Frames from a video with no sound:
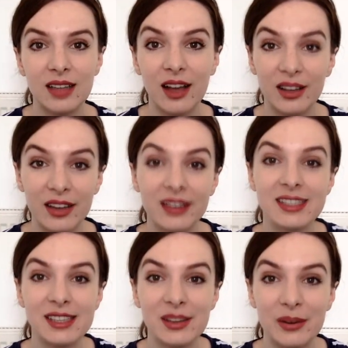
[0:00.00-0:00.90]
are going
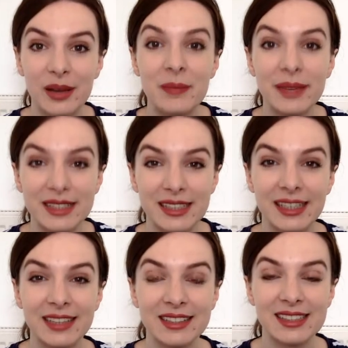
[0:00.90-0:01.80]
to
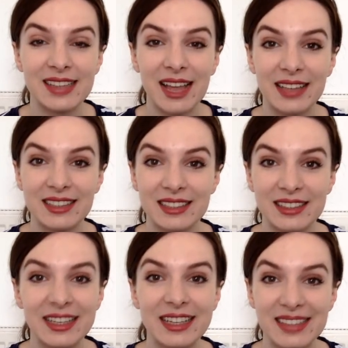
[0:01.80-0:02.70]
immediately understand
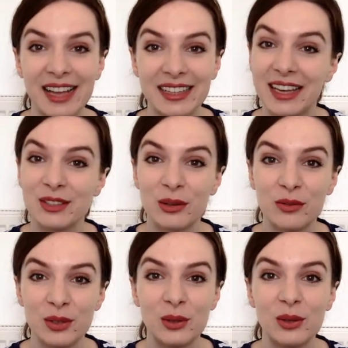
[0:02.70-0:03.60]
the exact nature
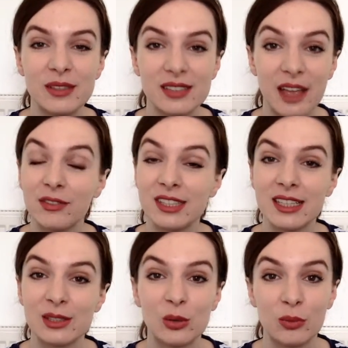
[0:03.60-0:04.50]
of your
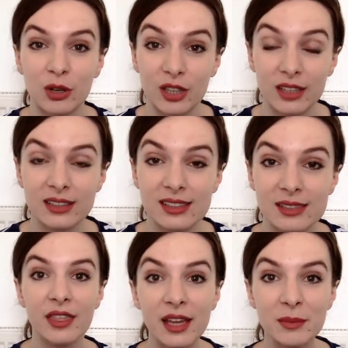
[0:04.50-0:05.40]
services or
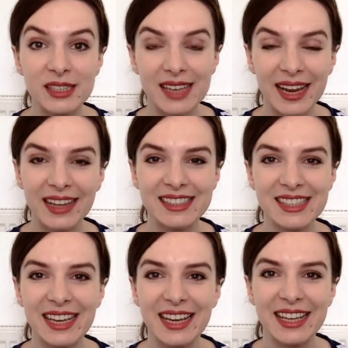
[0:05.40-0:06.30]
products. Third mistake I
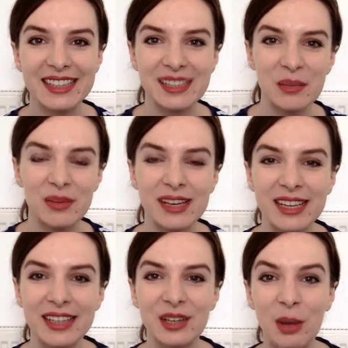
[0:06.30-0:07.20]
see is
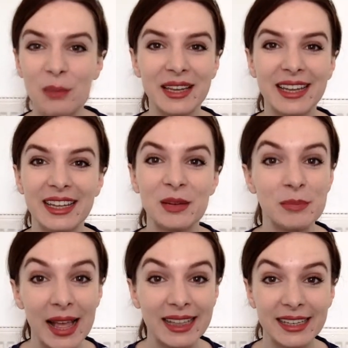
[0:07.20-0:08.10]
simply not being
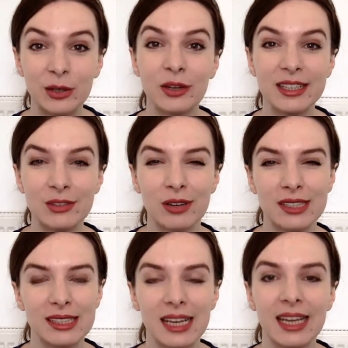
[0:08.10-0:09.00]
compelling or
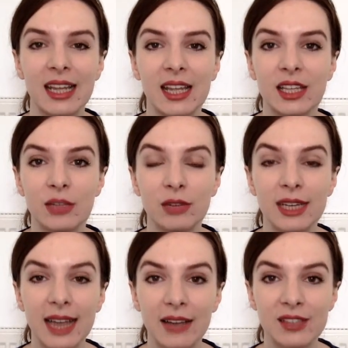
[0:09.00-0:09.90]
interesting. You
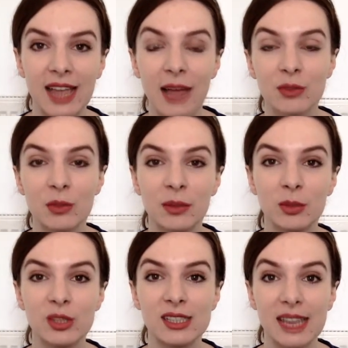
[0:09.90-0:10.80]
really have to capture
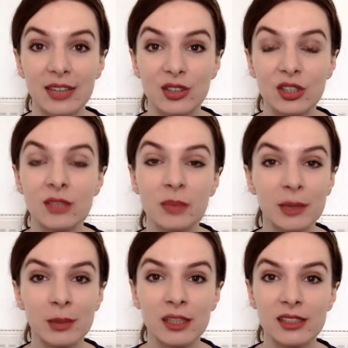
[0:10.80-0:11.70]
people's attention. People are